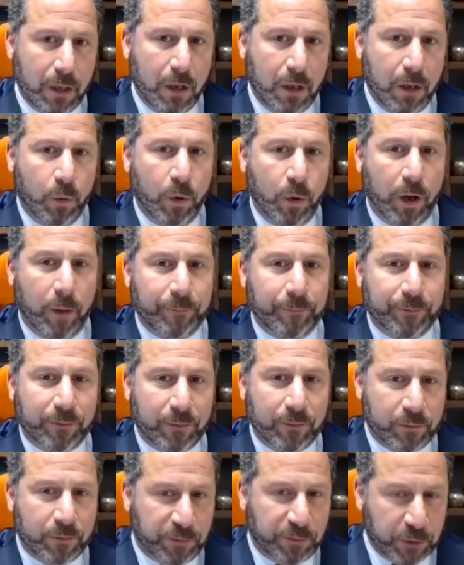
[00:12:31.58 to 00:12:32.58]
Well,
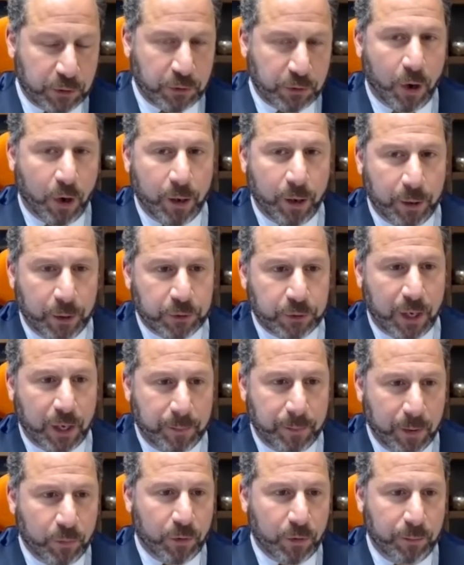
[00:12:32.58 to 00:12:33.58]
for starters, I'd
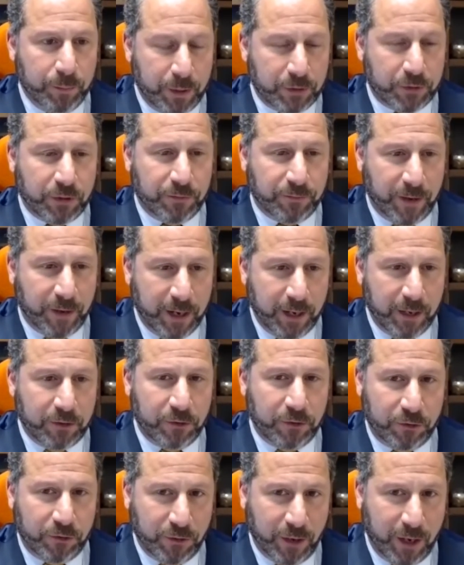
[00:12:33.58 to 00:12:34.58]
be remiss if I didn't
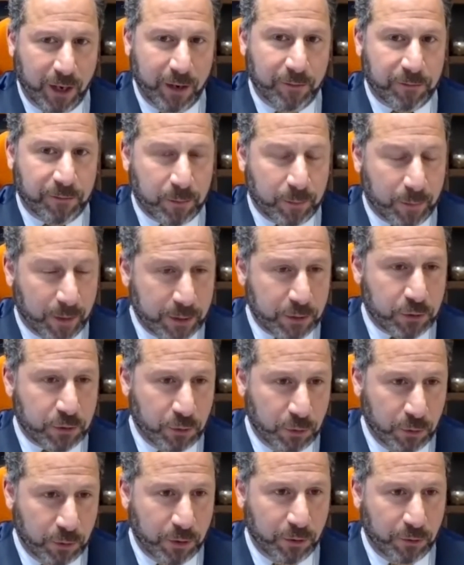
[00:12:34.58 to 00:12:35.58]
say for my
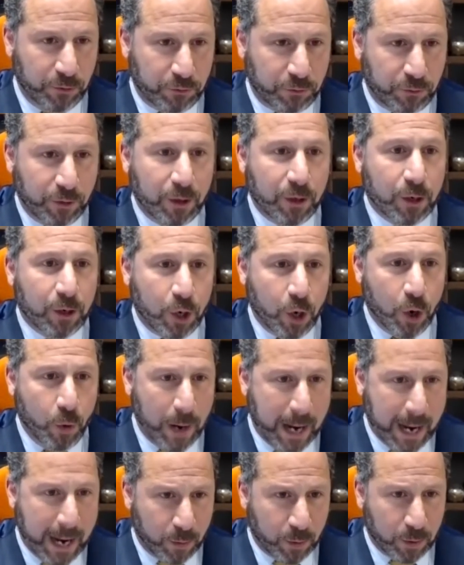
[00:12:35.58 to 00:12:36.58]
students, go
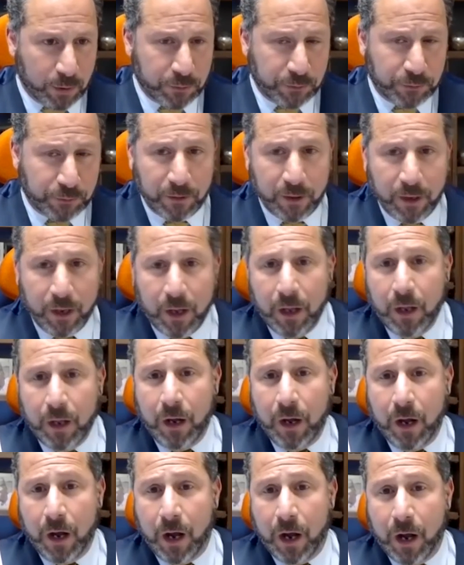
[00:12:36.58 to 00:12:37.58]
Owls.
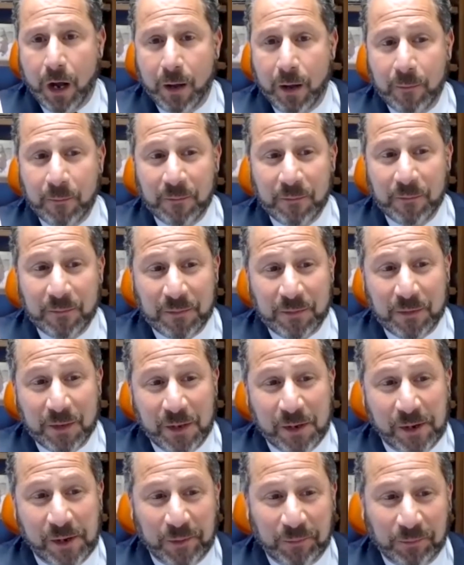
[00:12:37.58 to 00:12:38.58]

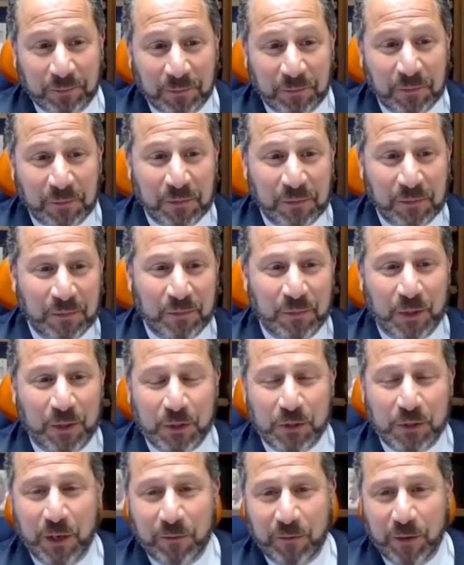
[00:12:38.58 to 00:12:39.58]
Because
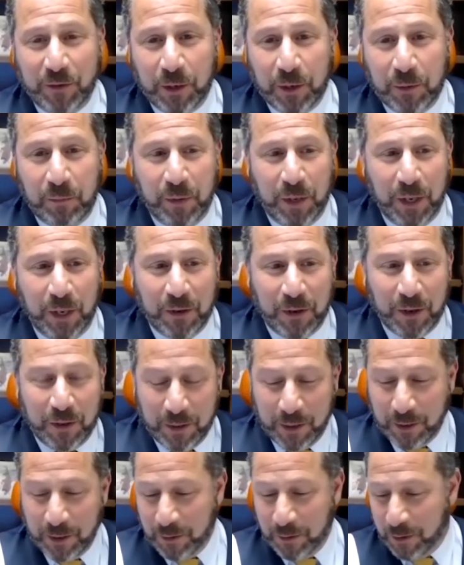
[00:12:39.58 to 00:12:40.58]
they're very big on
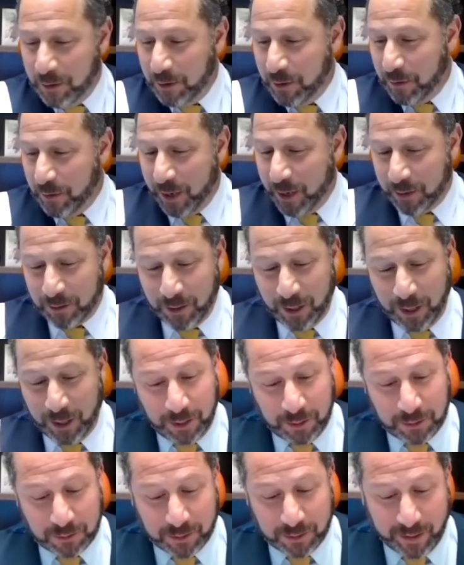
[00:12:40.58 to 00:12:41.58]
their
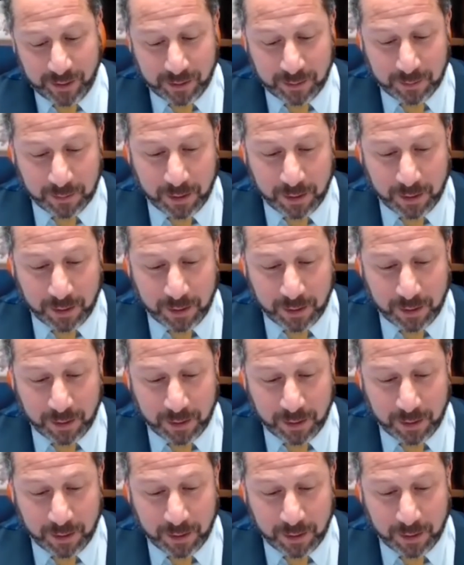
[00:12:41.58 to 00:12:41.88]
athletics there.